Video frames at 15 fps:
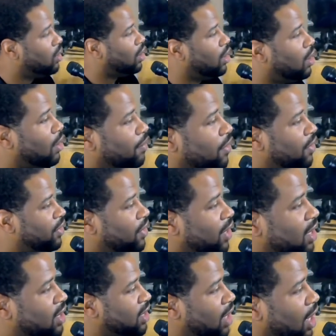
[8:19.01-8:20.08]
The
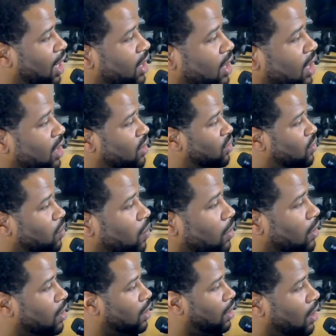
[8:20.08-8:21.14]
things that need to work